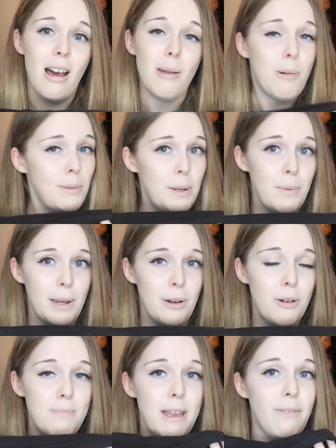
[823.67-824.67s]
I probably
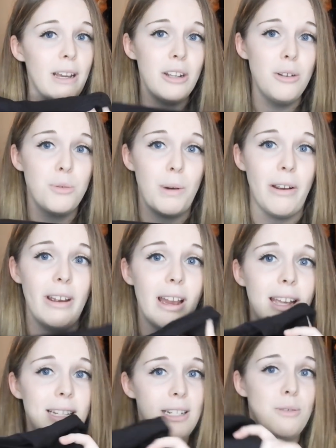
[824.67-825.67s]
will, but if I don't wear it I
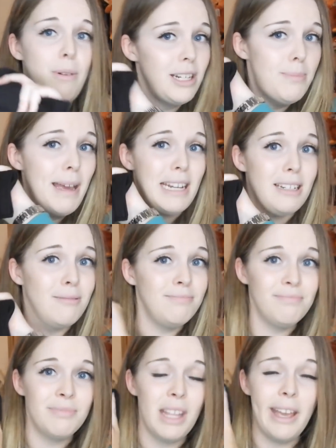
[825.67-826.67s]
can still wear it to bed,
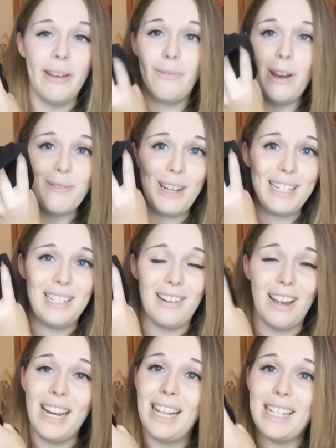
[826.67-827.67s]
and
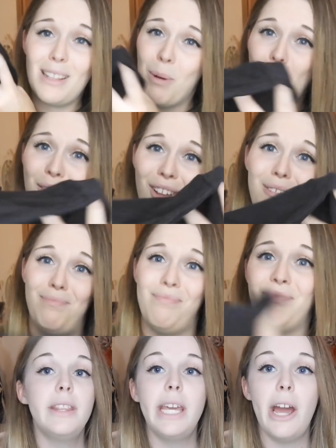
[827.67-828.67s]
$5.99 is a bargain.
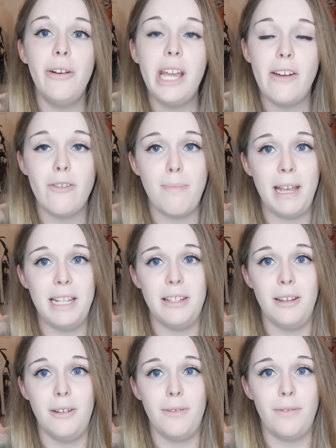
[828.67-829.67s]
The only other piece
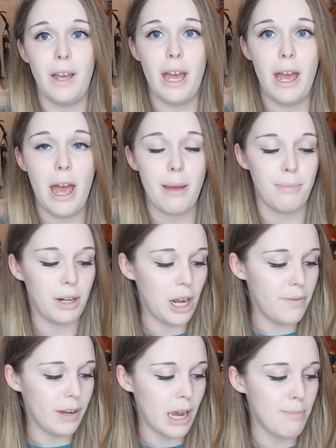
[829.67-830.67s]
of
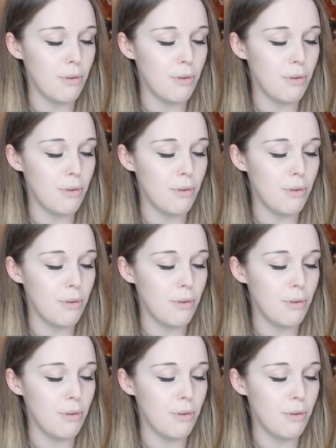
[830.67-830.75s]
clothing I